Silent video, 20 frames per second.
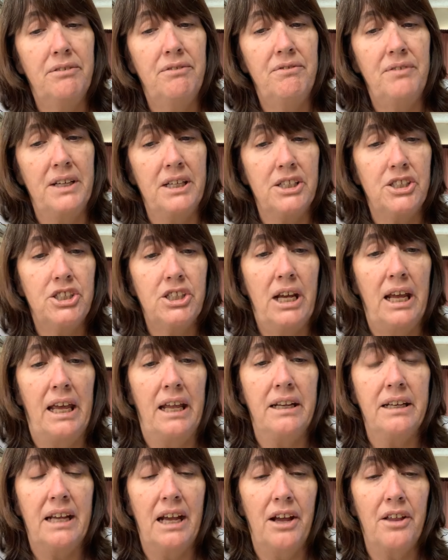fish,
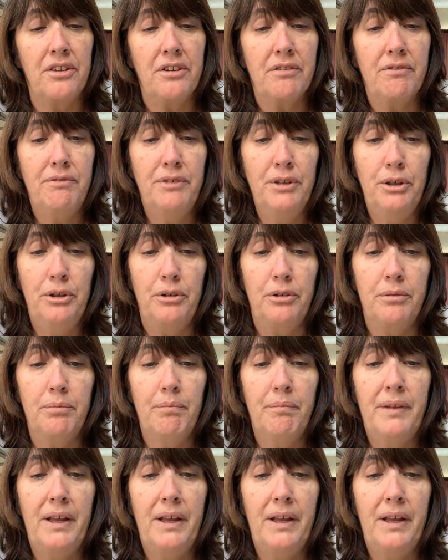and gather food.